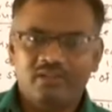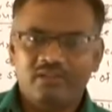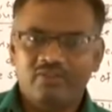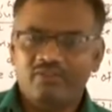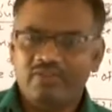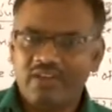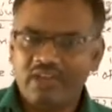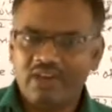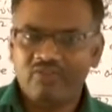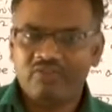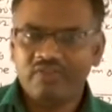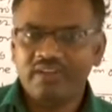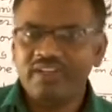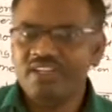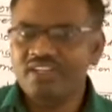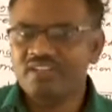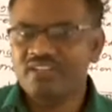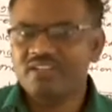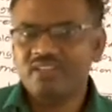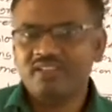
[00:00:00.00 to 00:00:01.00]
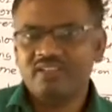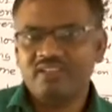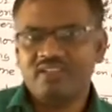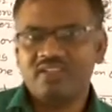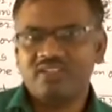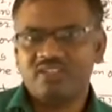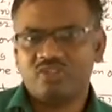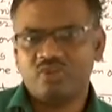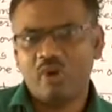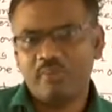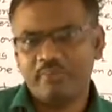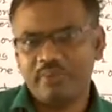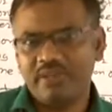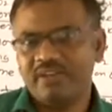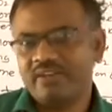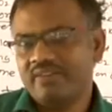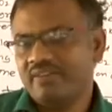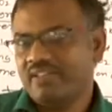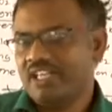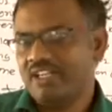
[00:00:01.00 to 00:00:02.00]
we have finished this
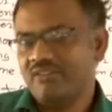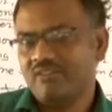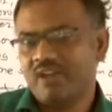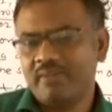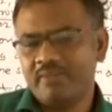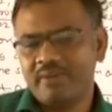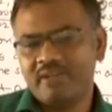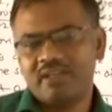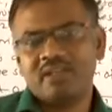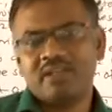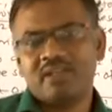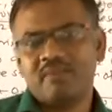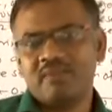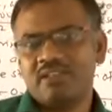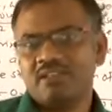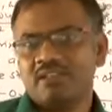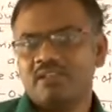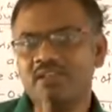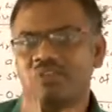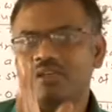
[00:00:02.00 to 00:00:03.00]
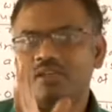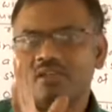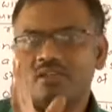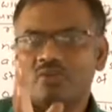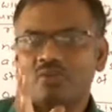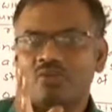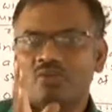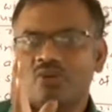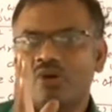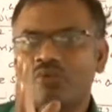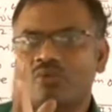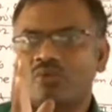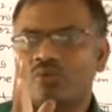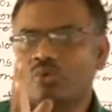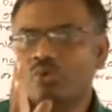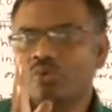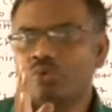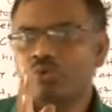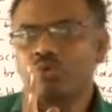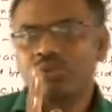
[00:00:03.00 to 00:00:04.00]
topic, environmental chemistry. So you have to
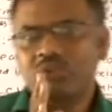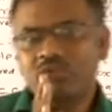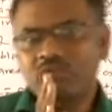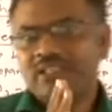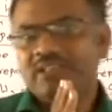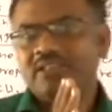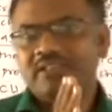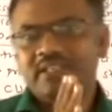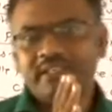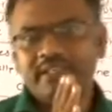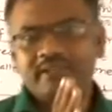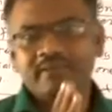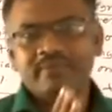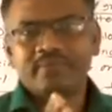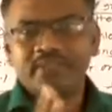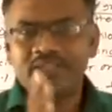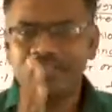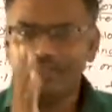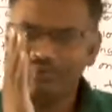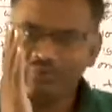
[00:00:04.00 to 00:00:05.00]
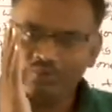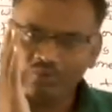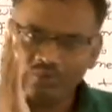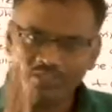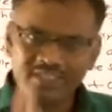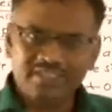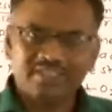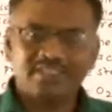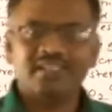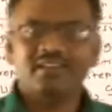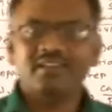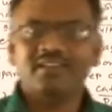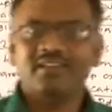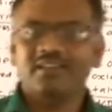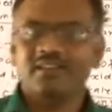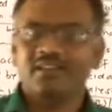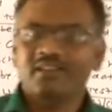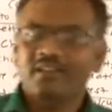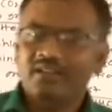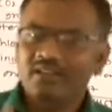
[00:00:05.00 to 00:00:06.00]
do one thing: you listen
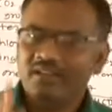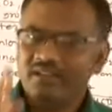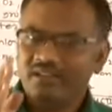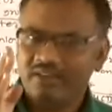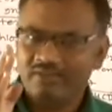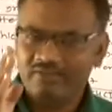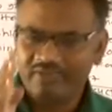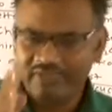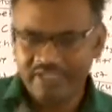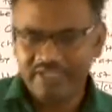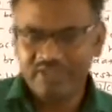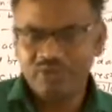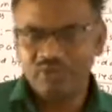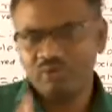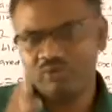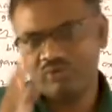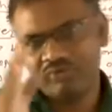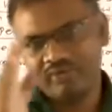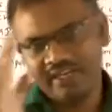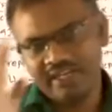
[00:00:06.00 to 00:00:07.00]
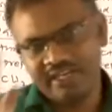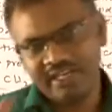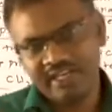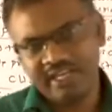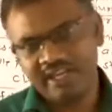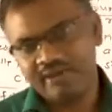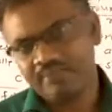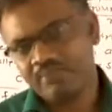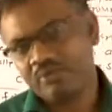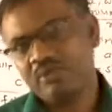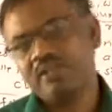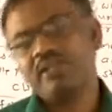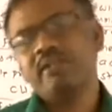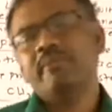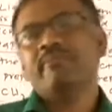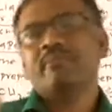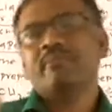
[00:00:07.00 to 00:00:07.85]
the video very carefully.